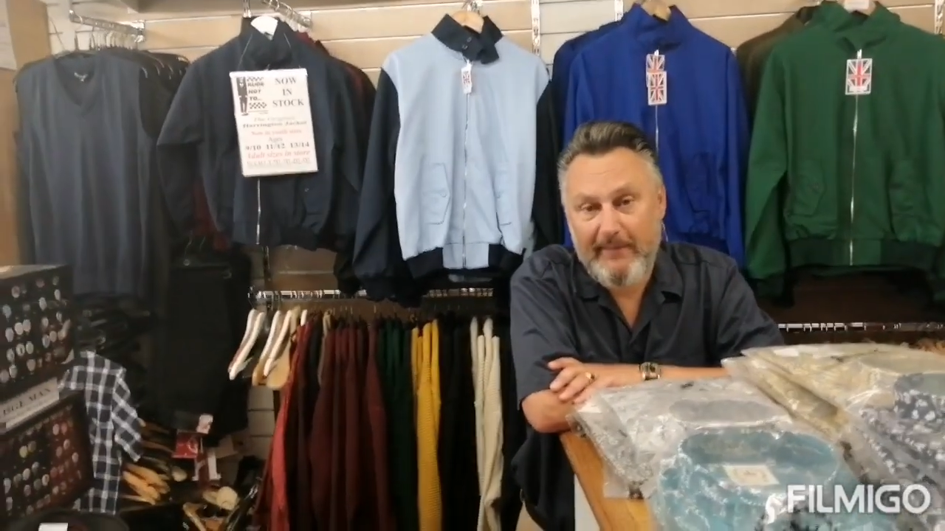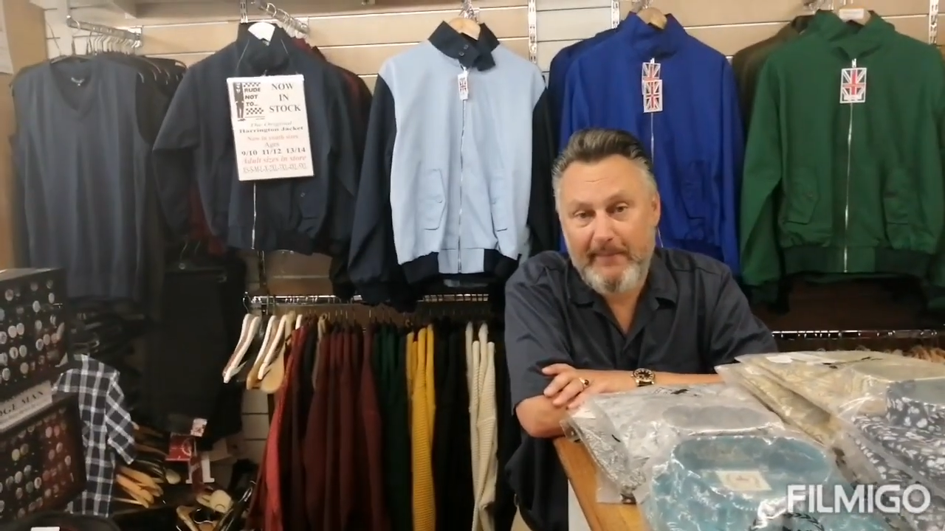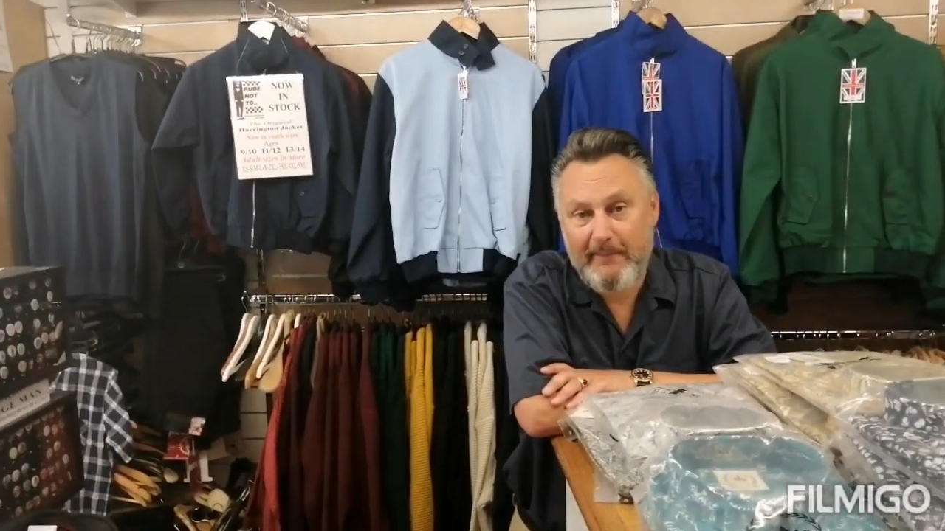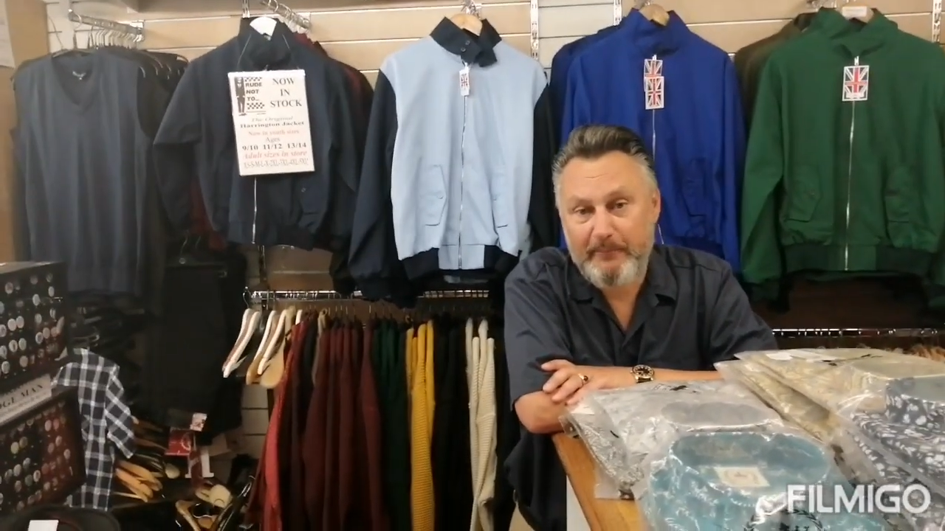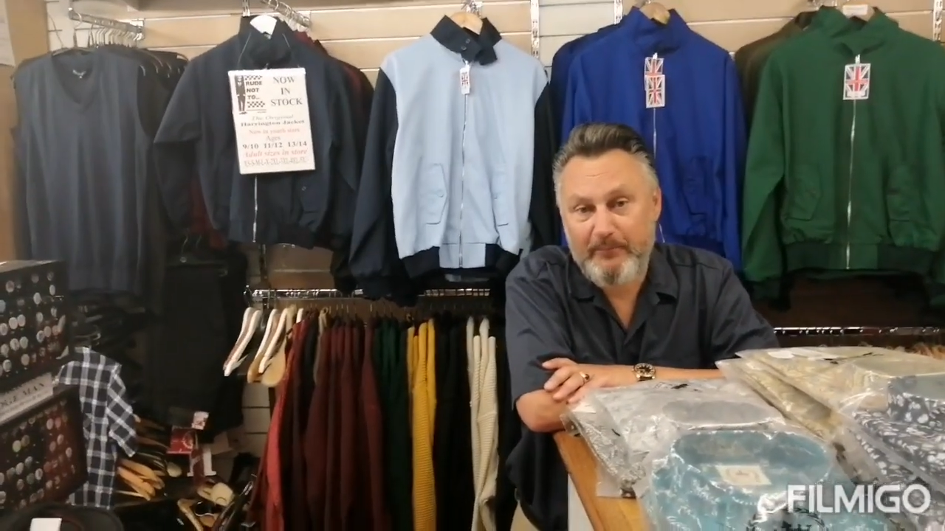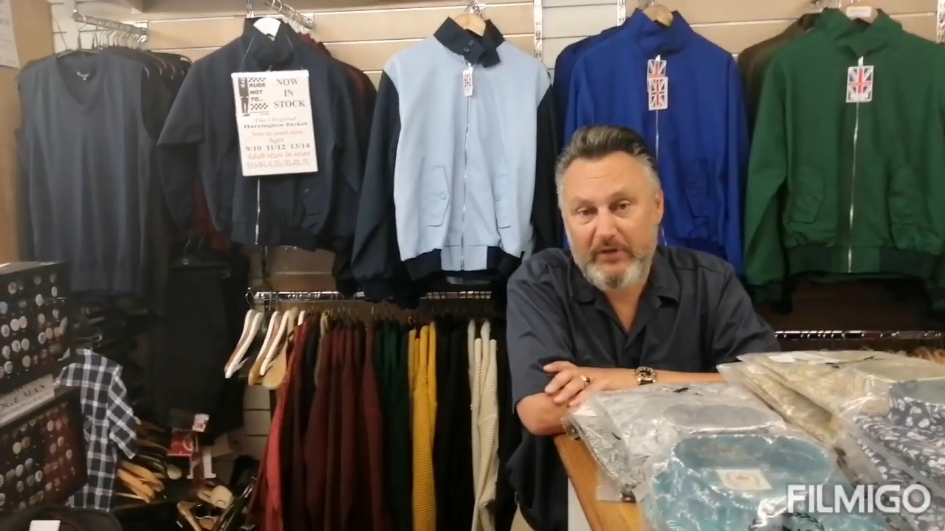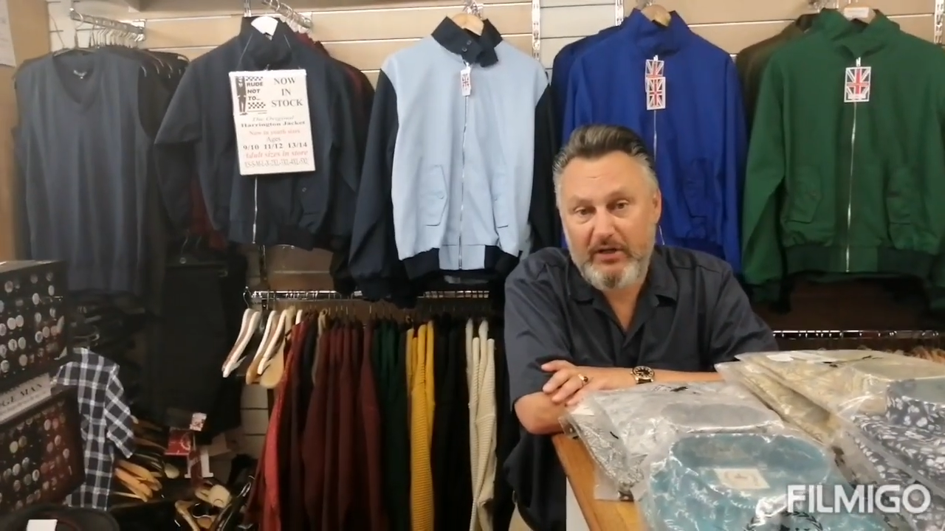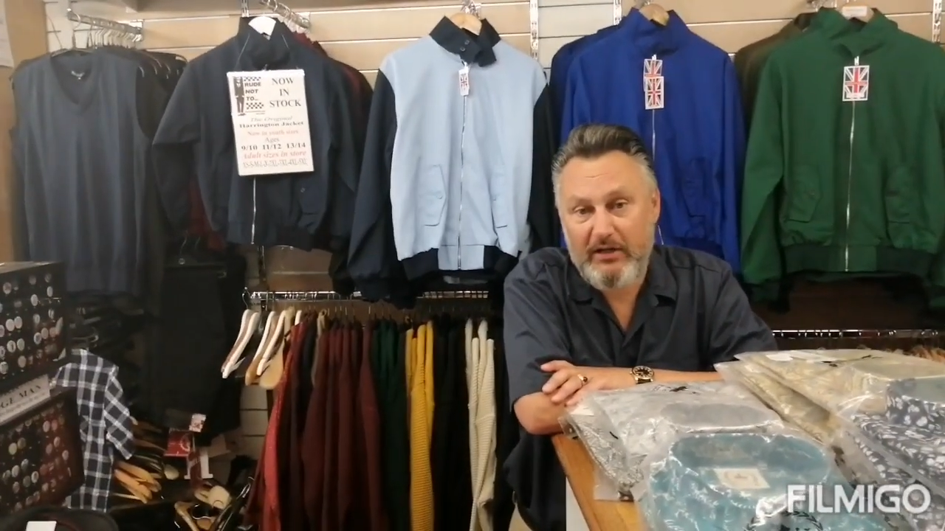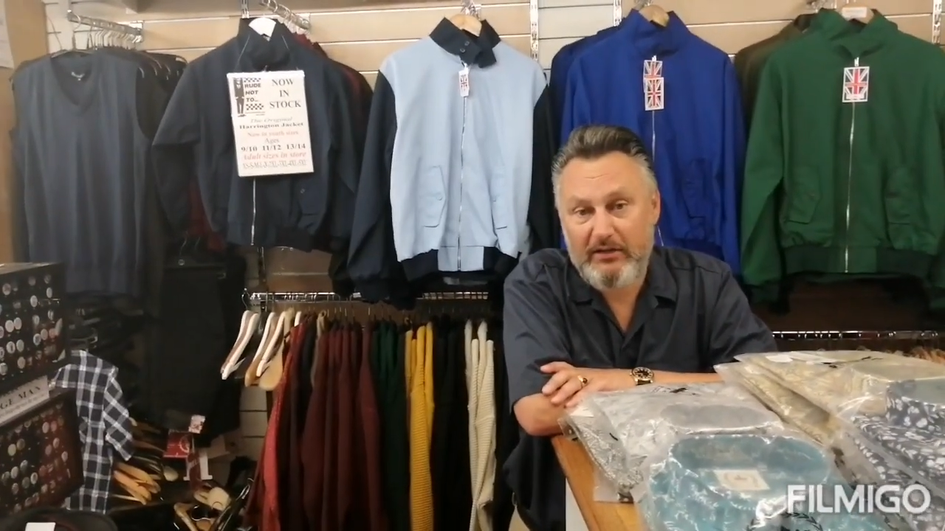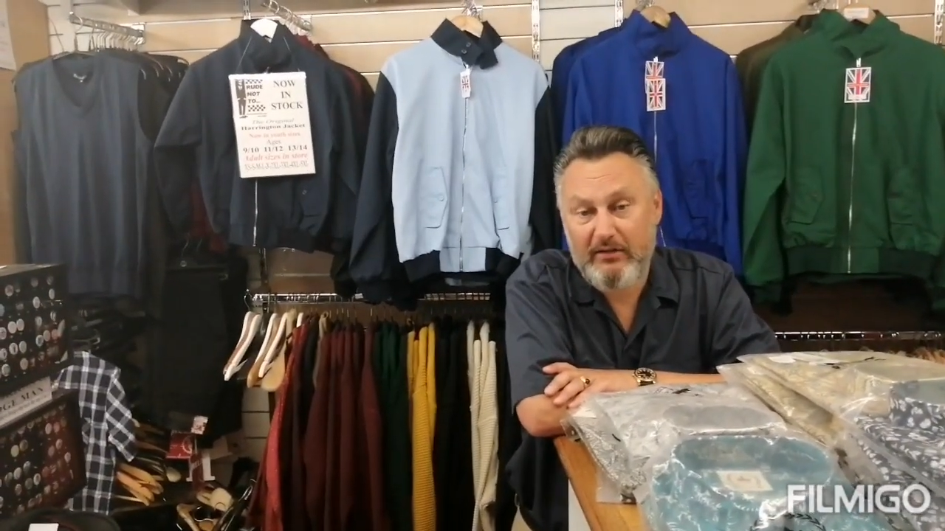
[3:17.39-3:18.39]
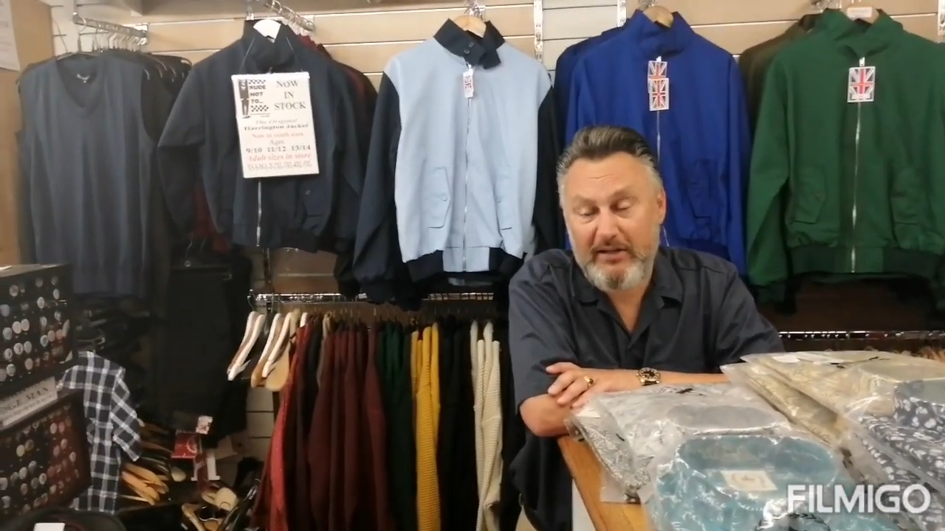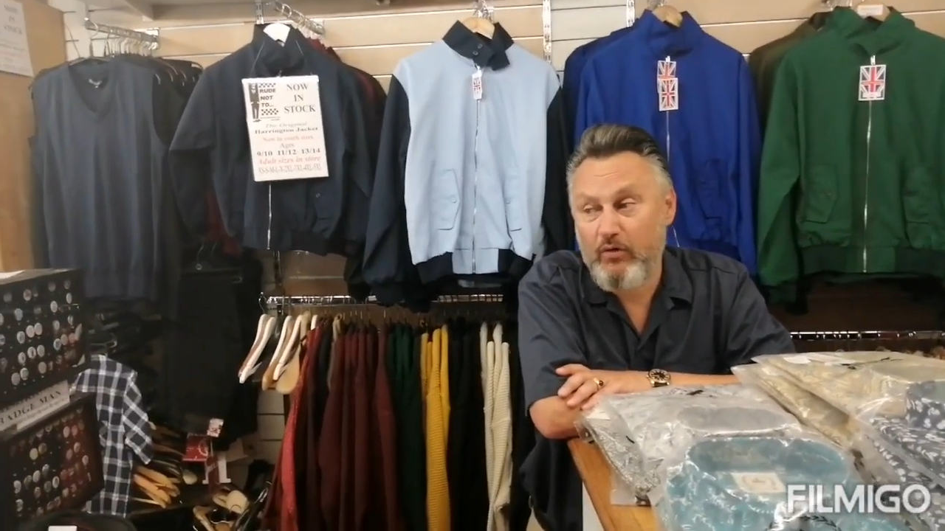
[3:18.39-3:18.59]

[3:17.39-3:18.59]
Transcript: Um, and